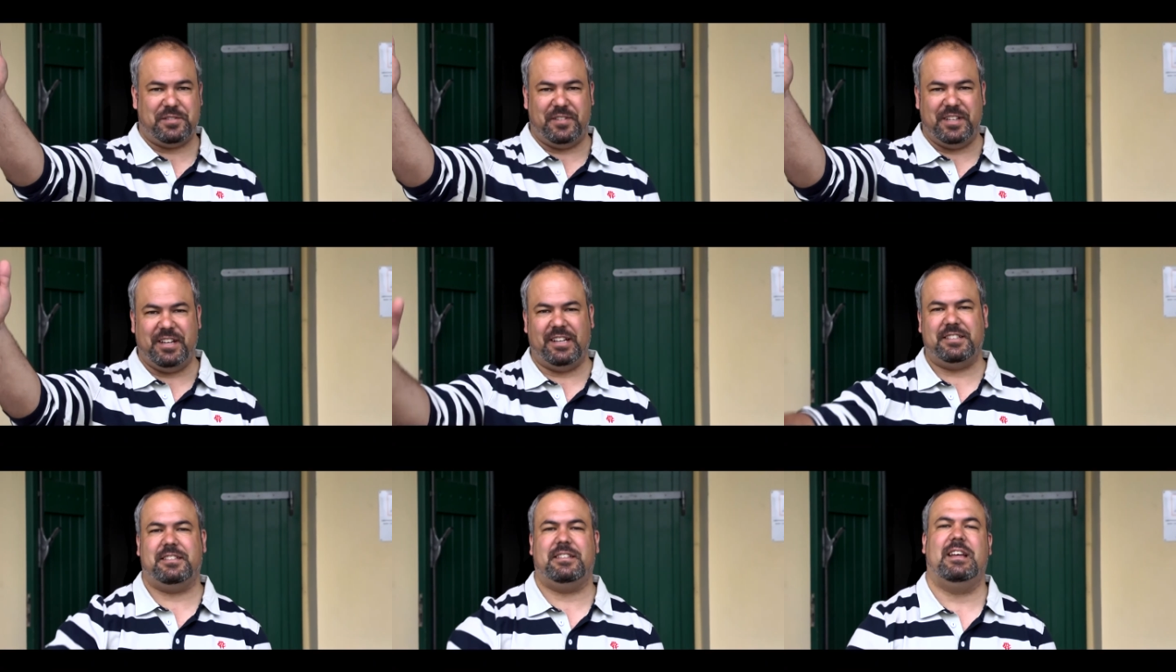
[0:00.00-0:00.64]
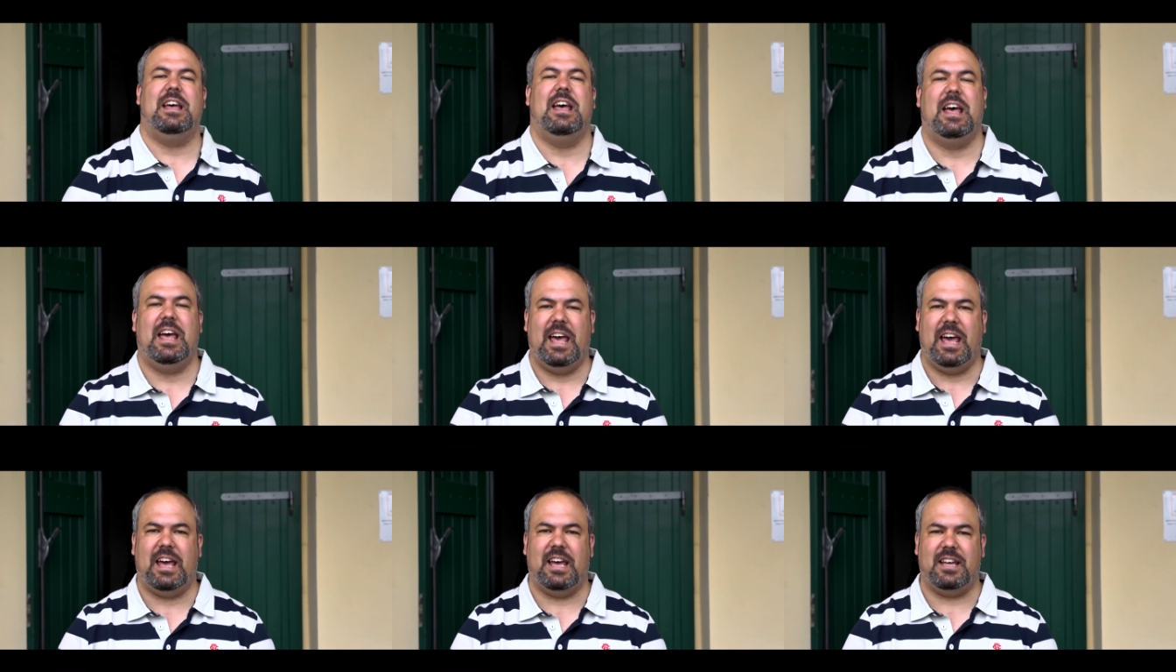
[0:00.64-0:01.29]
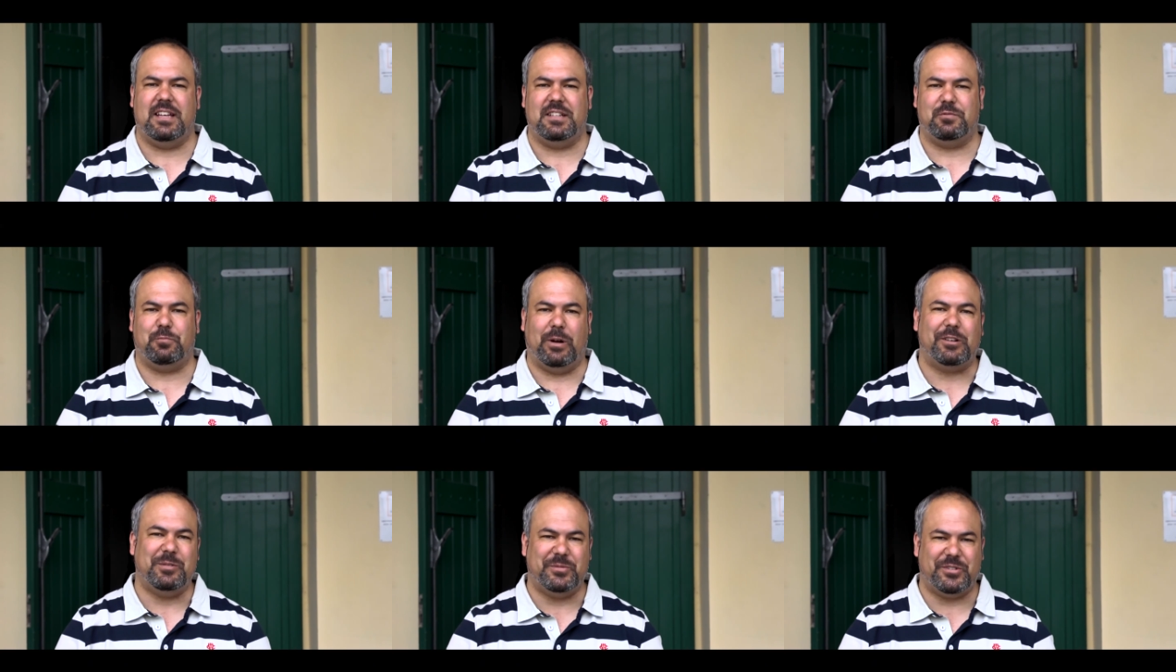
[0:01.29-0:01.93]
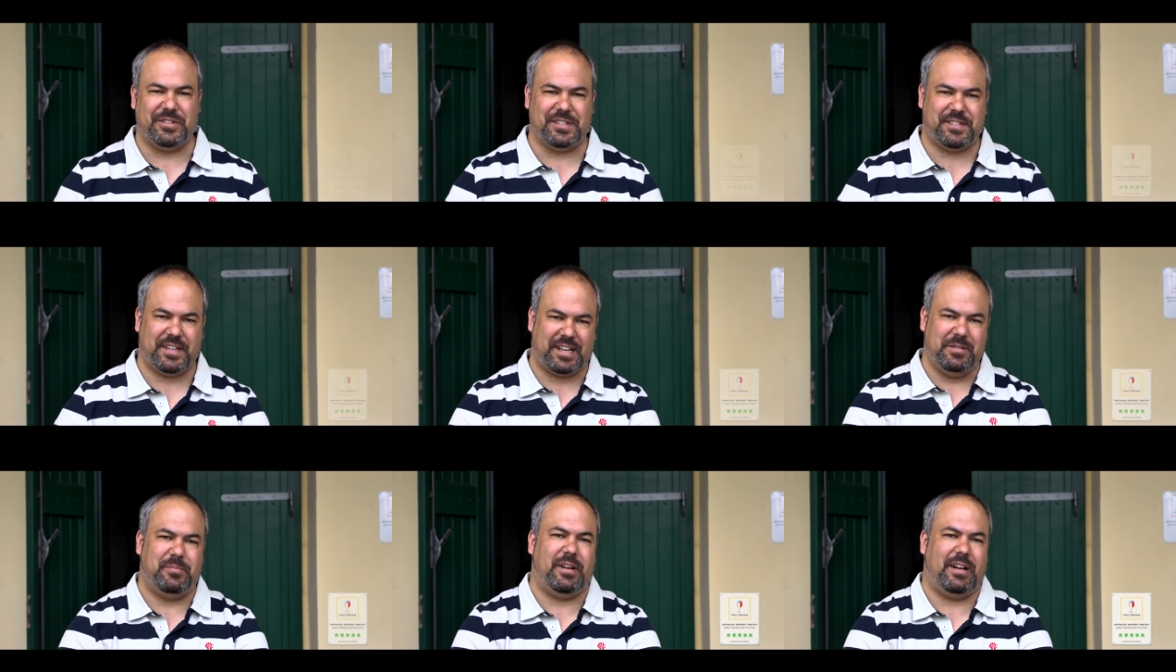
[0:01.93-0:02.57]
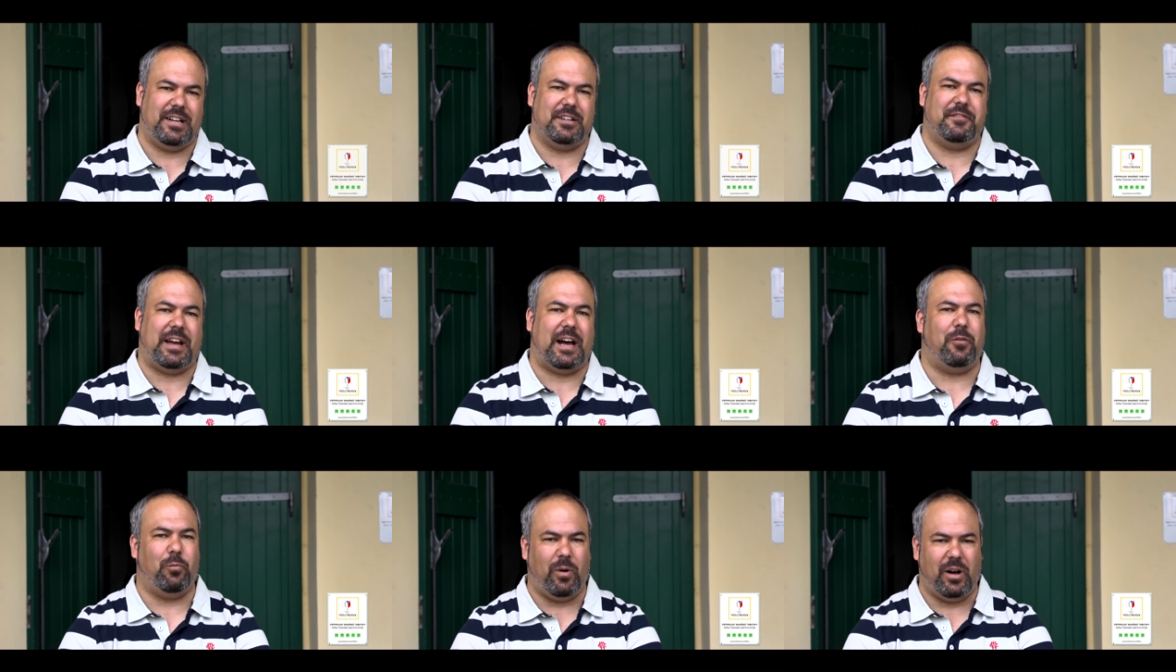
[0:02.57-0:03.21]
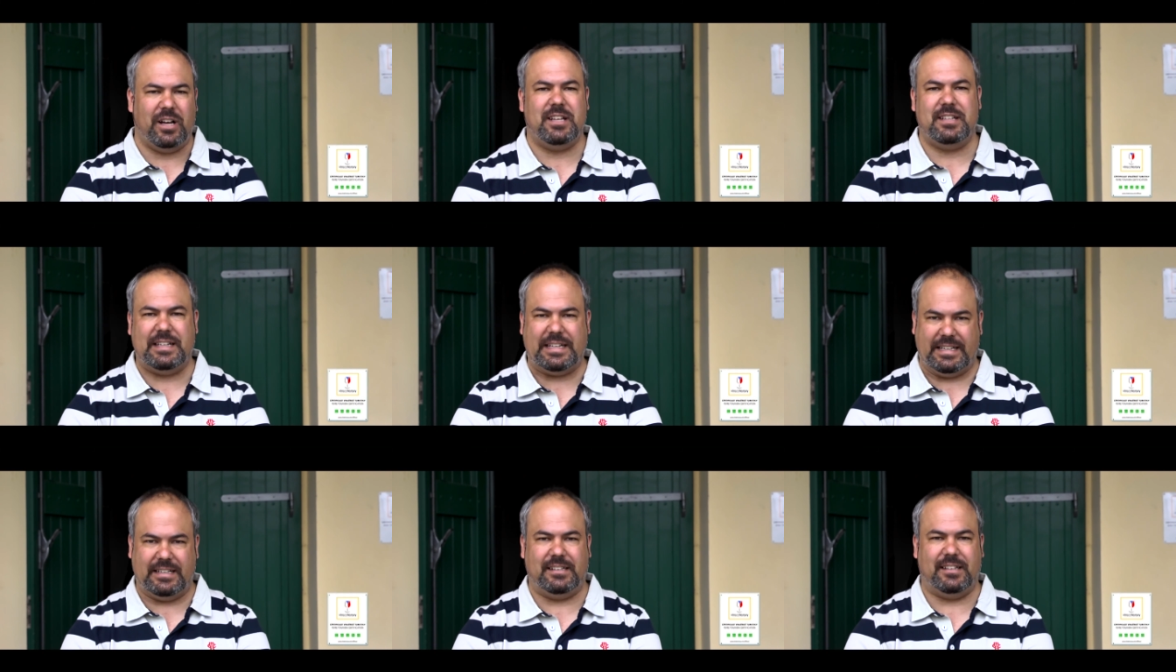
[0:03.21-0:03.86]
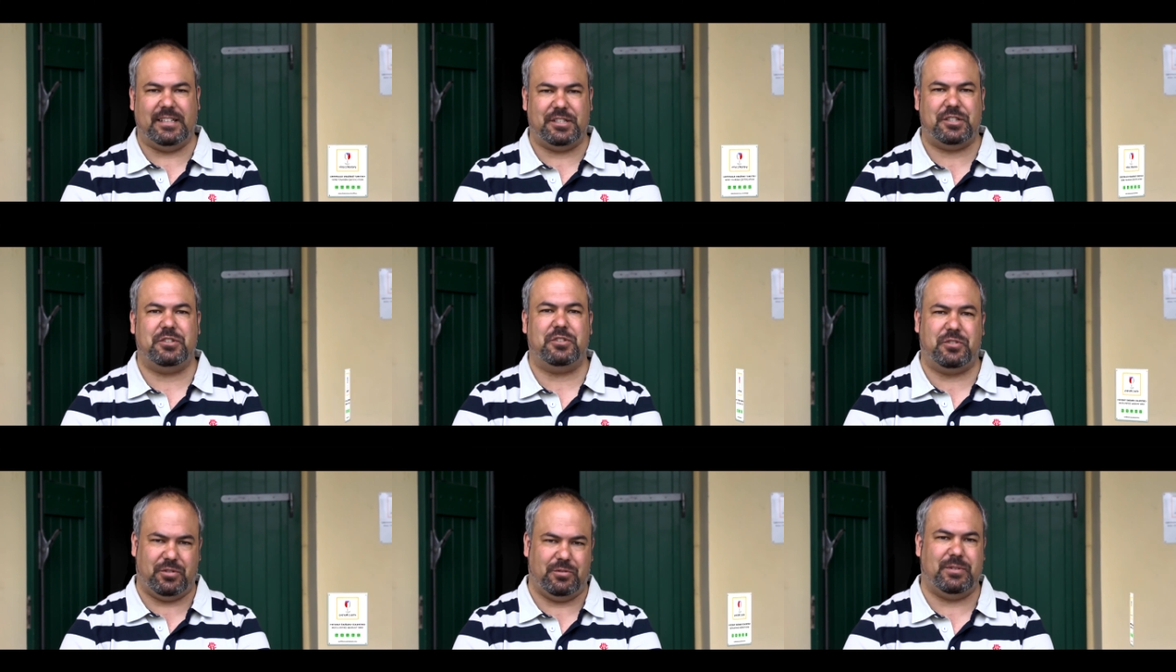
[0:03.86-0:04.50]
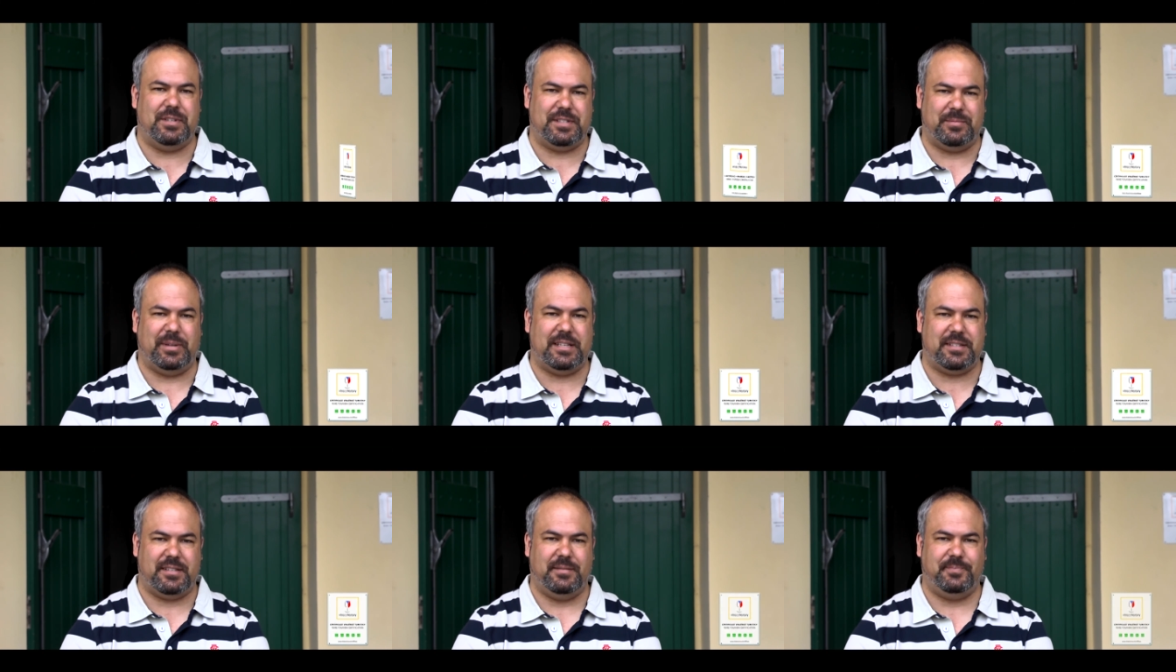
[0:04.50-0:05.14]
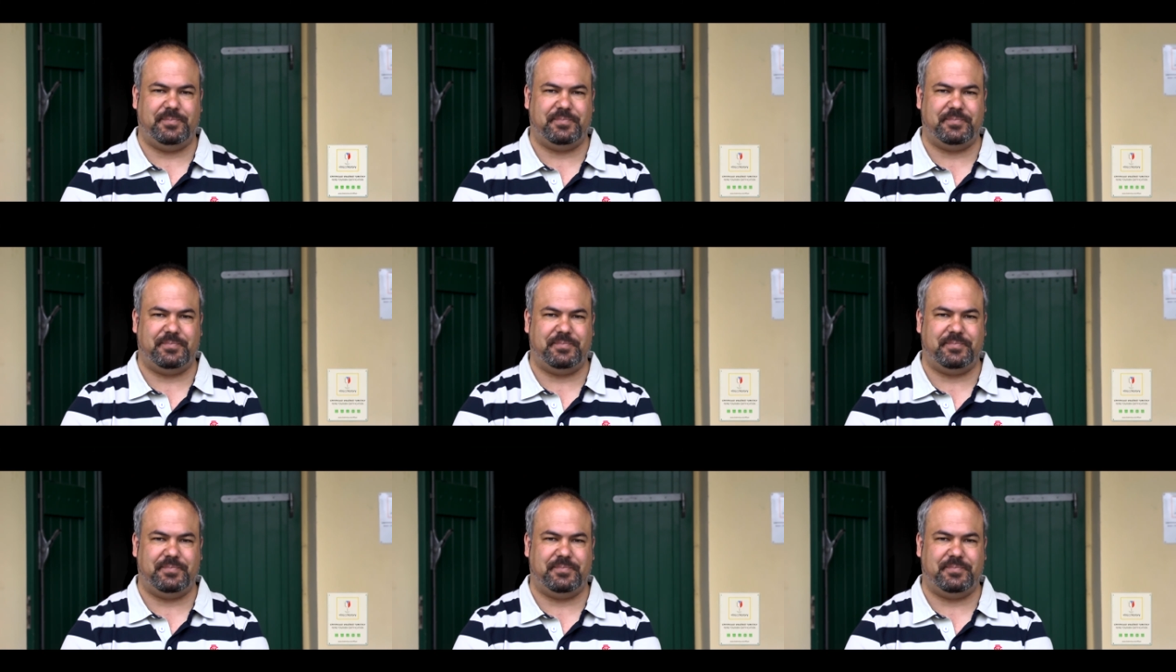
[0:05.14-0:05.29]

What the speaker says: vineyard, and welcome to the second part of our wine English tourism lesson.